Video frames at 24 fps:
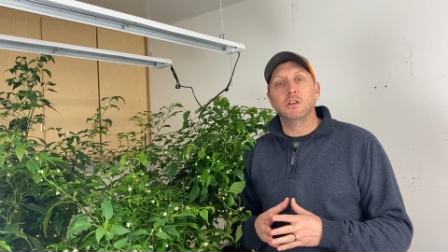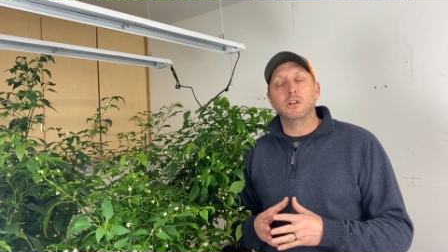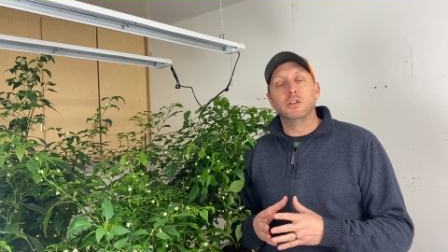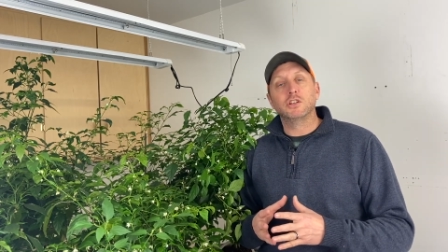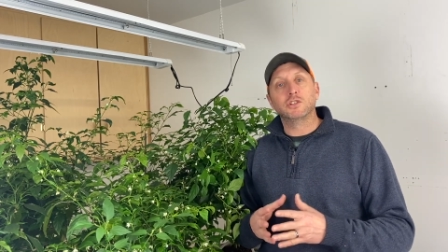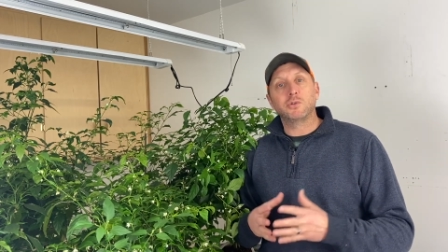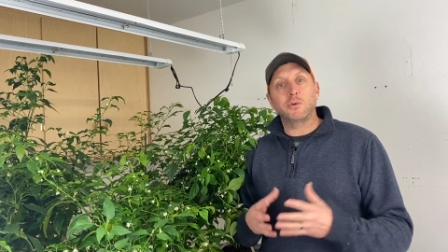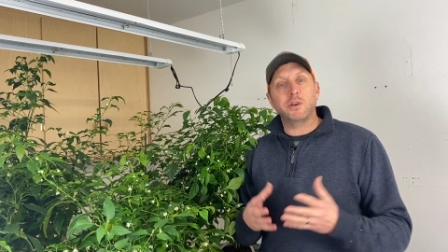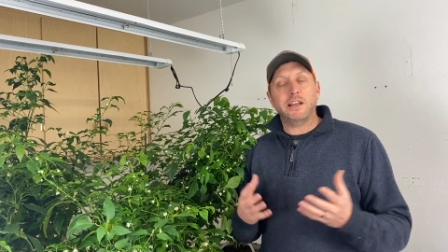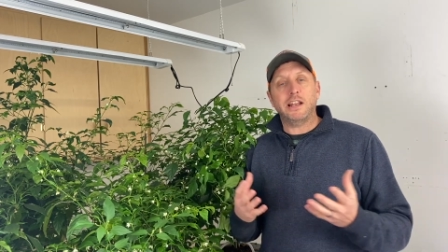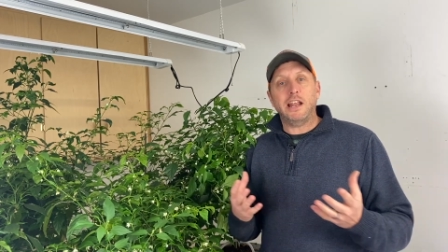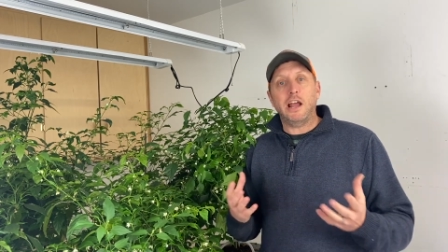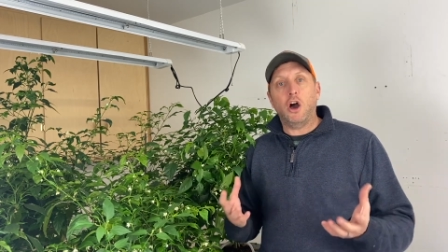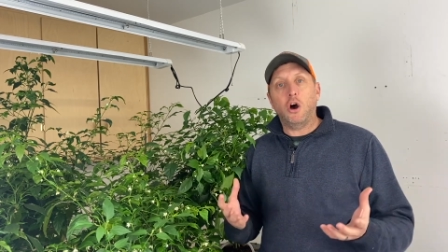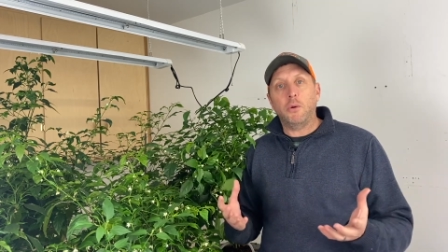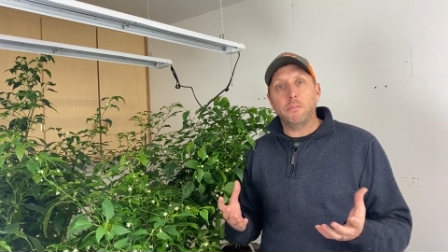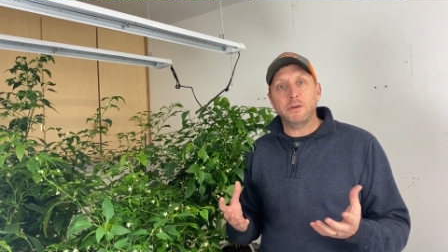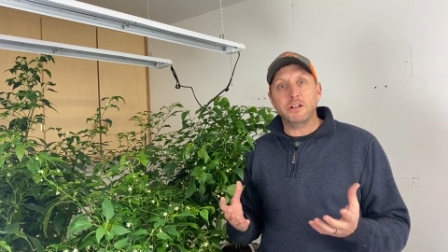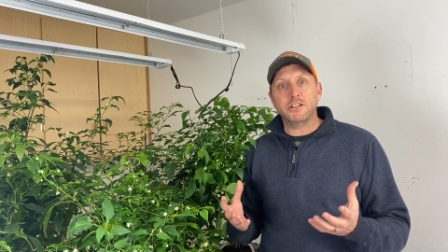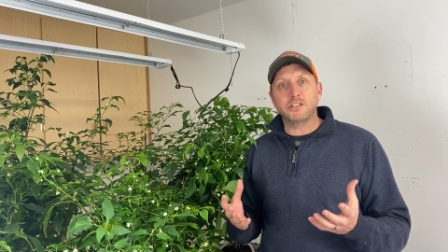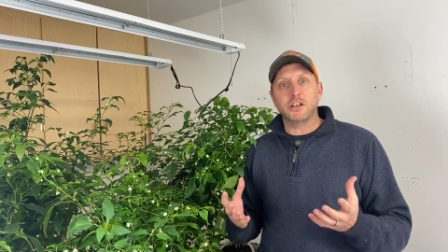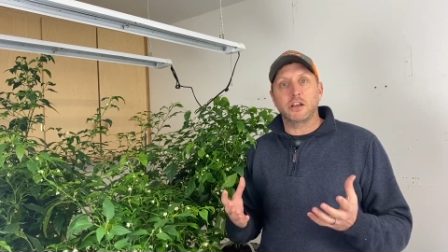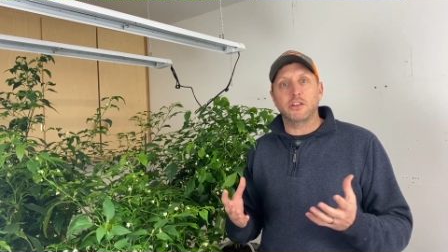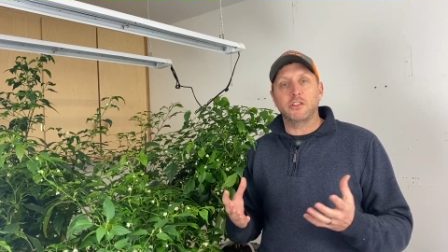so we can help
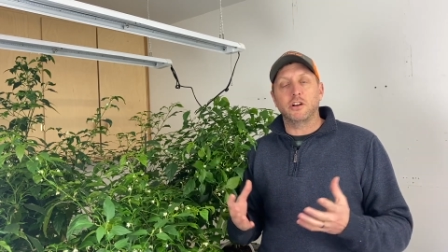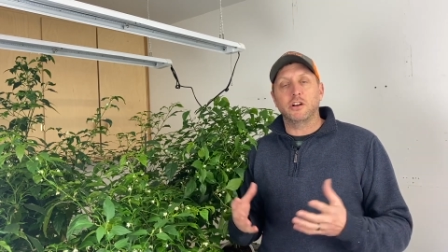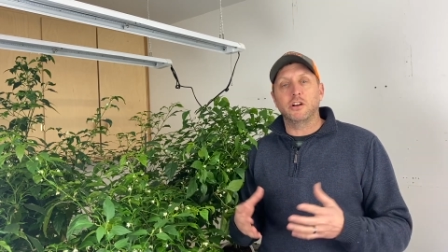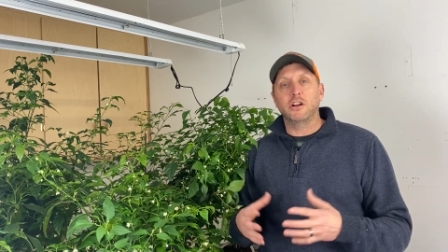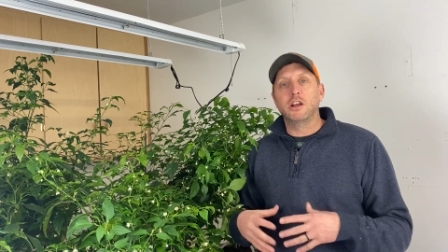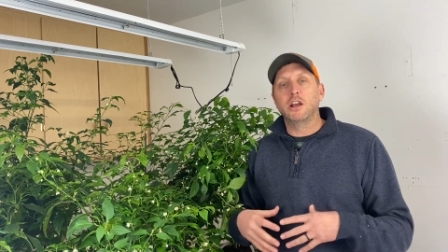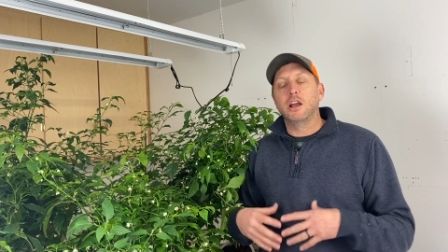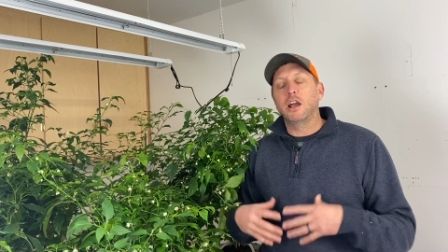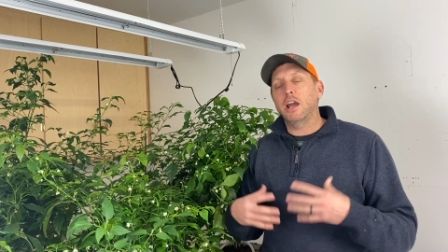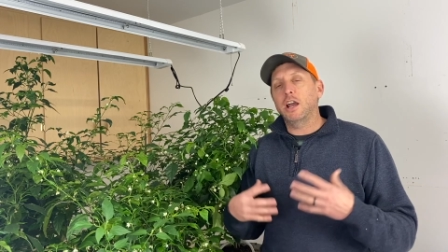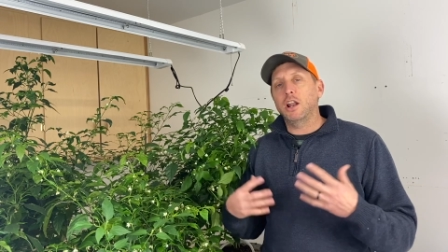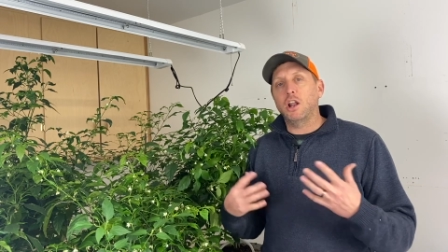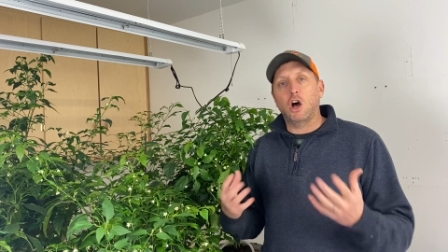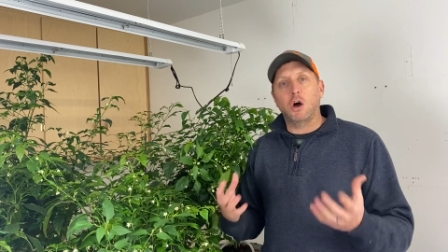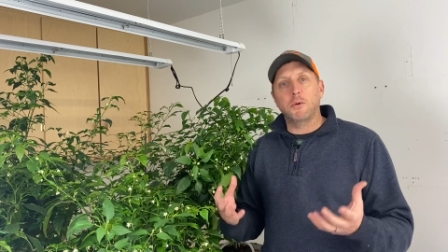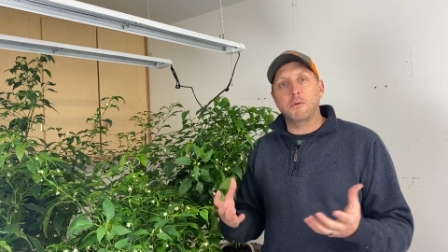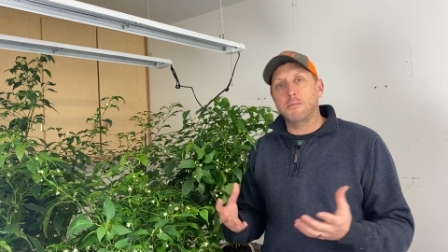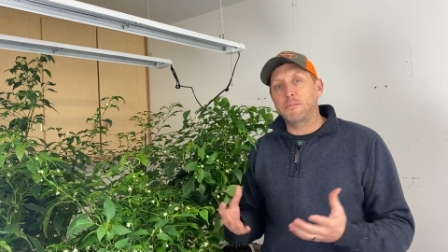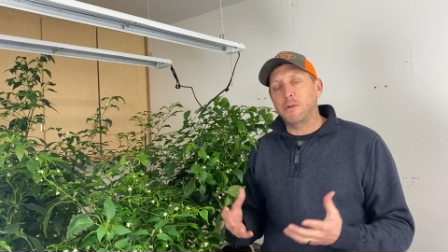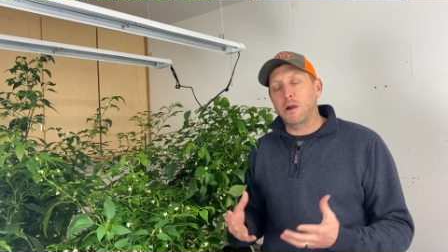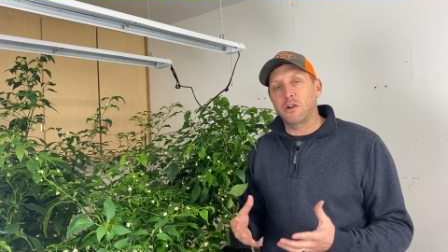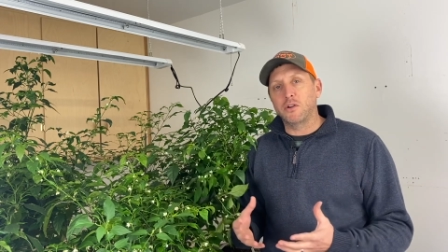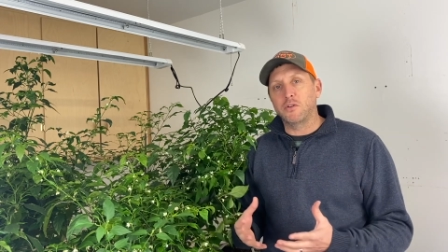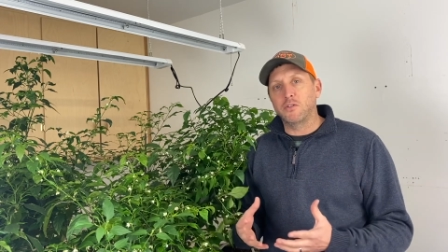each other and all be
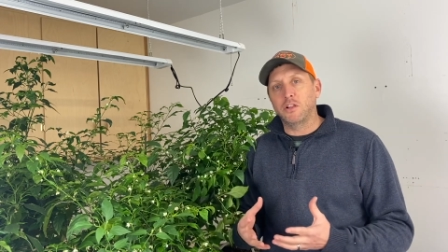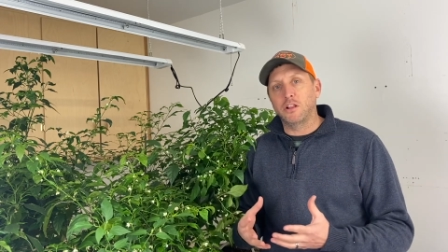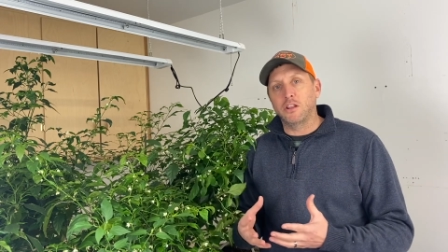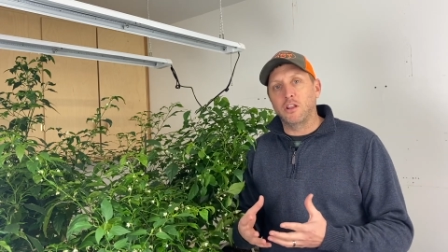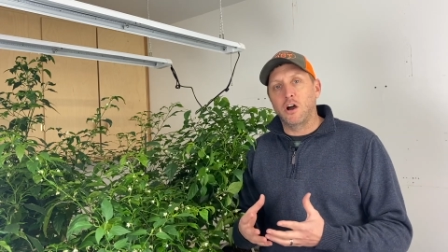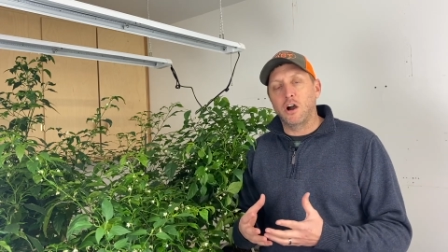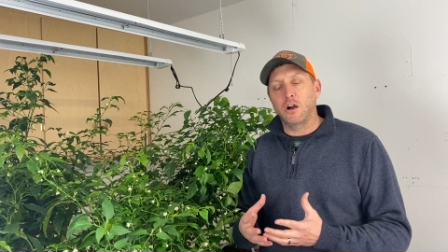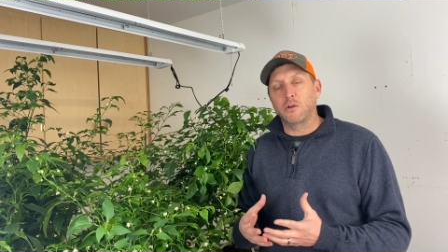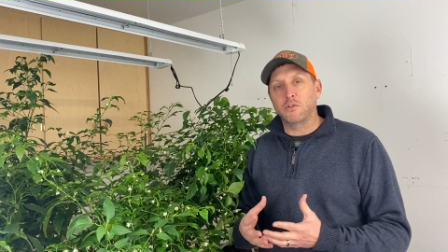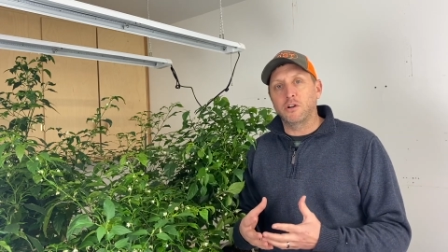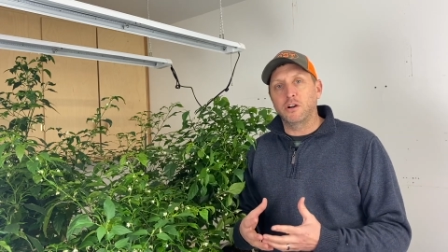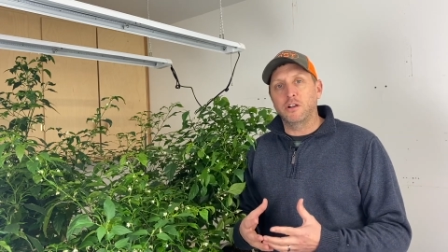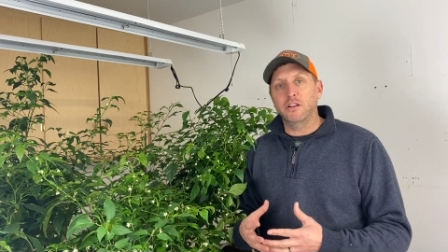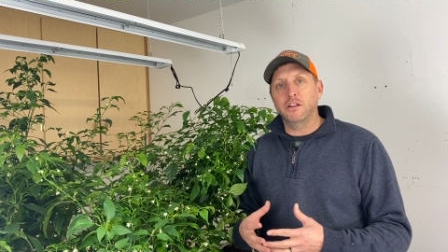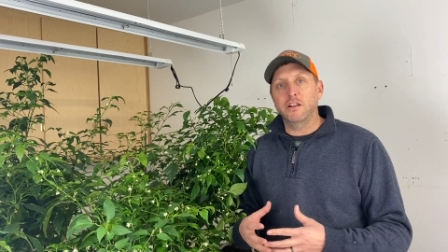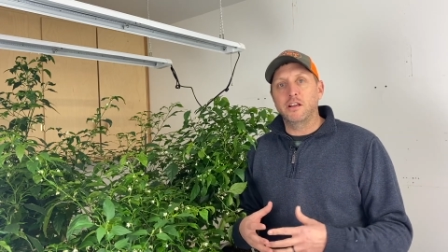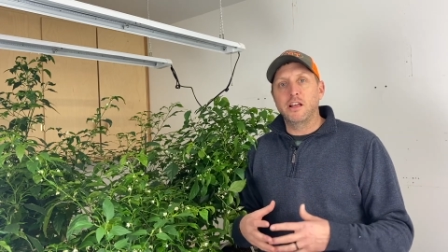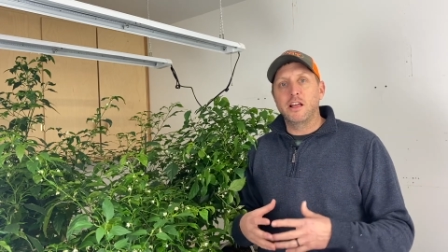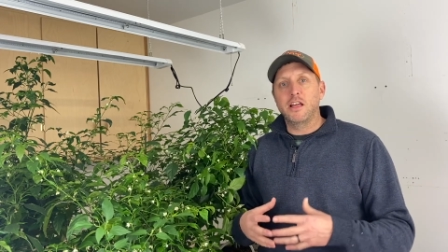better in the long run.